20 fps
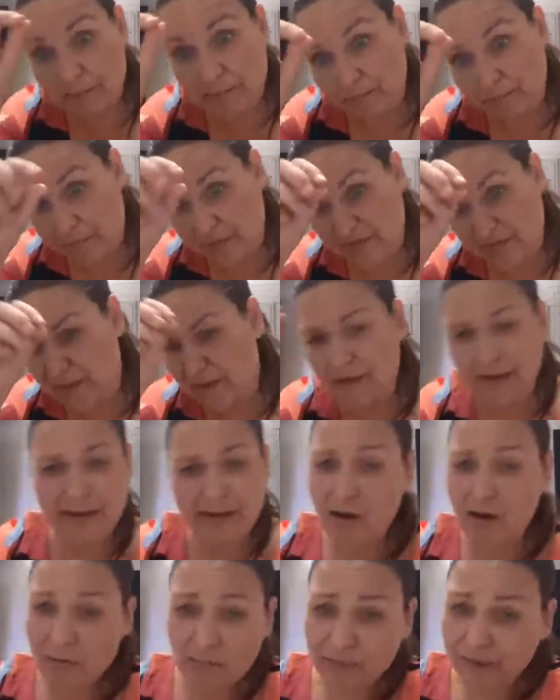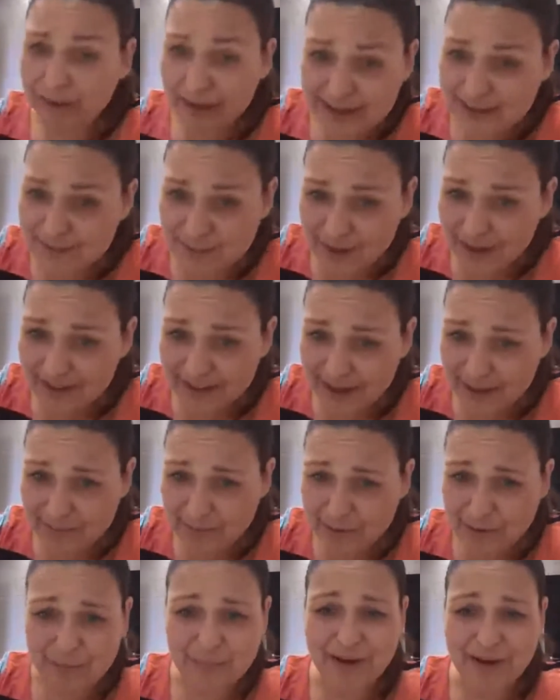very complex
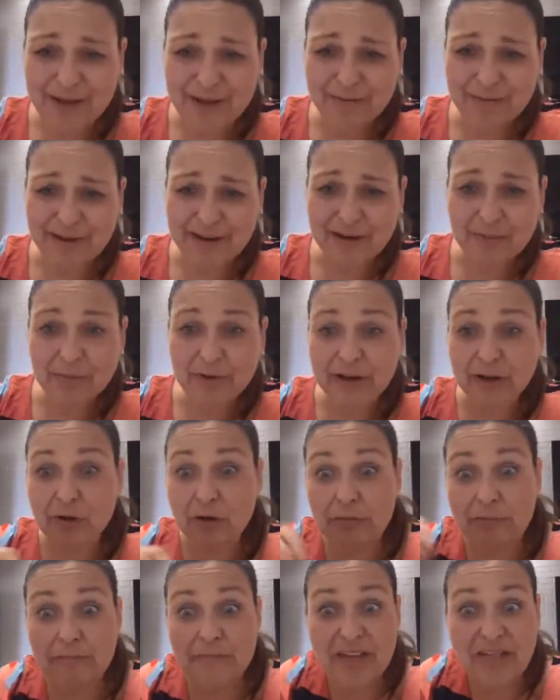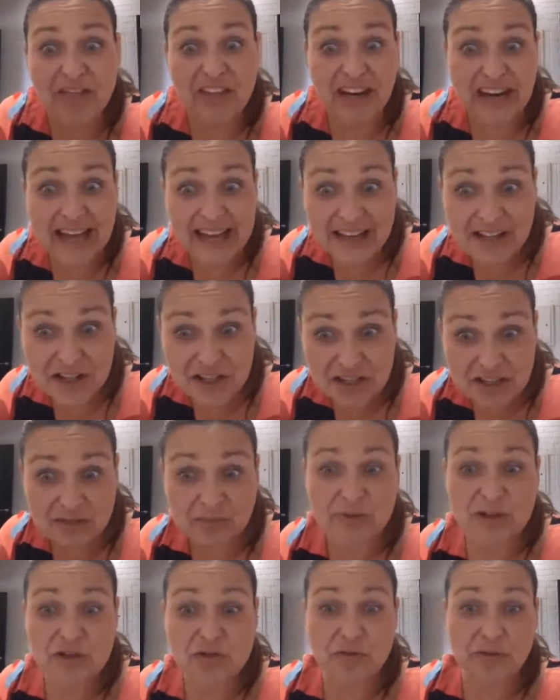biochemical pathway in our body called methylation,
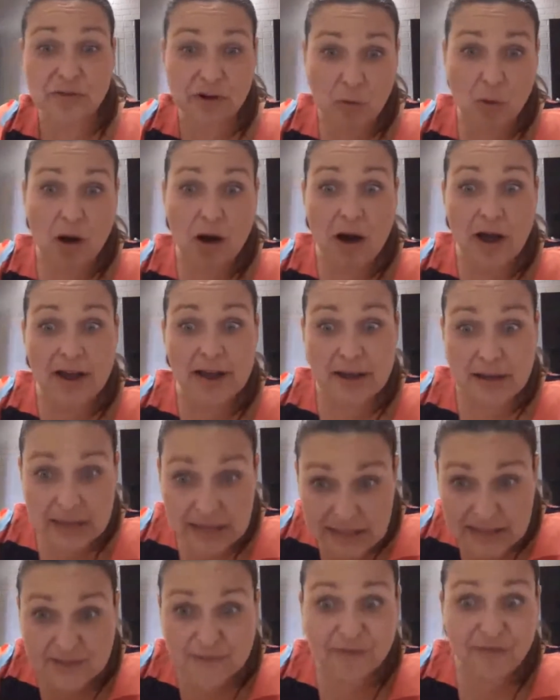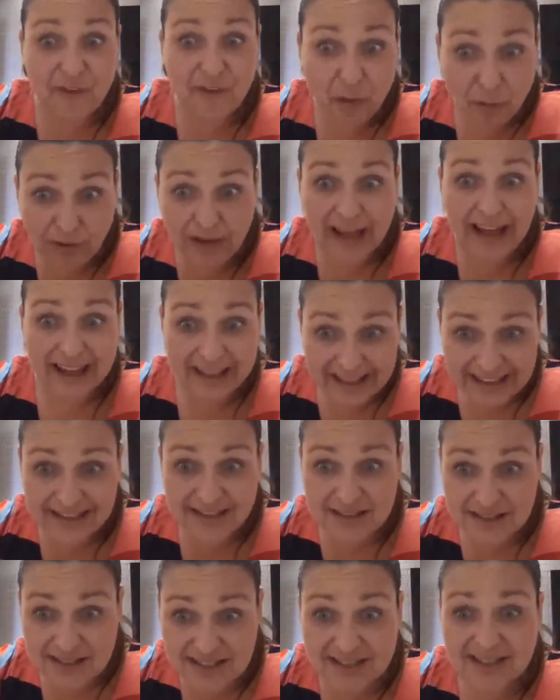which requires
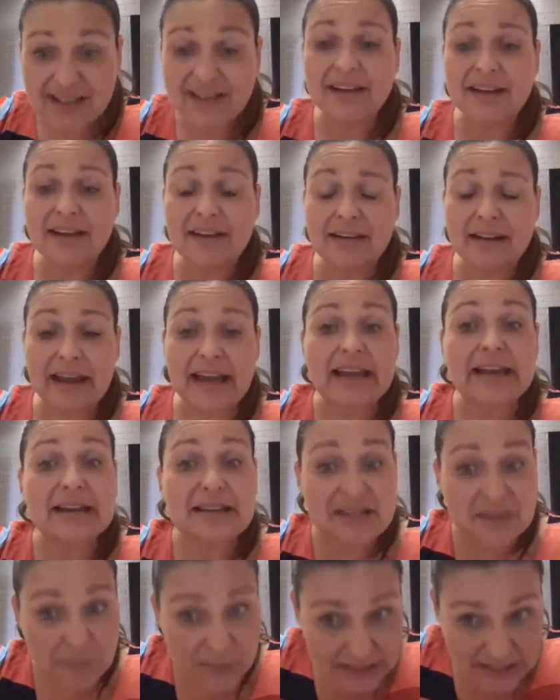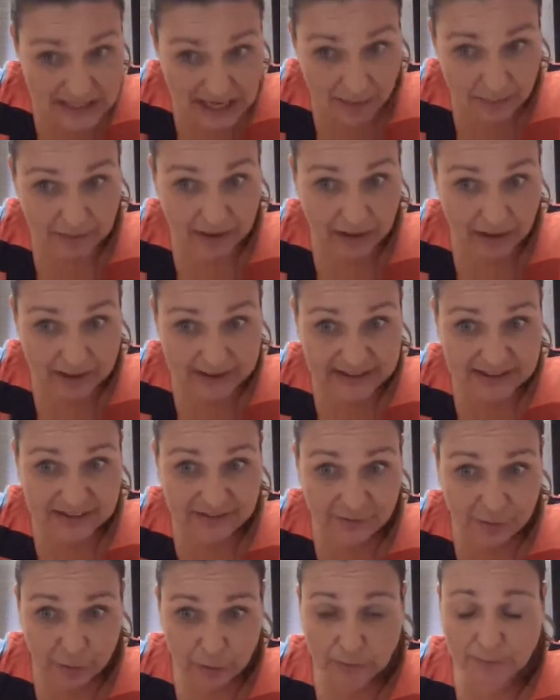folate in its metabolized
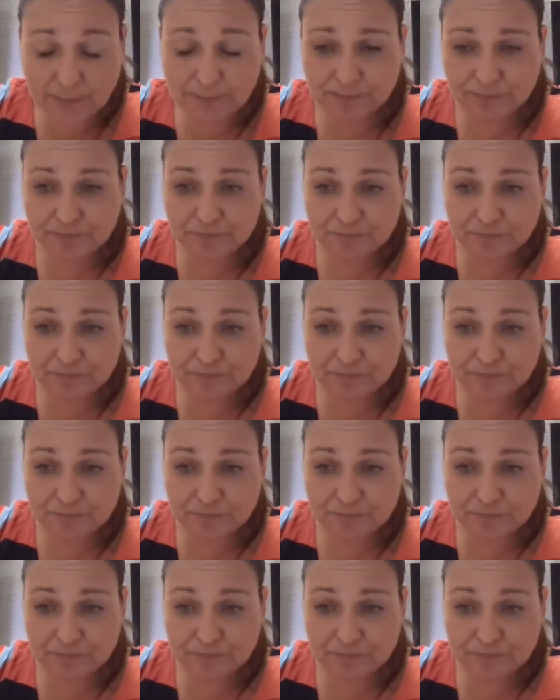form,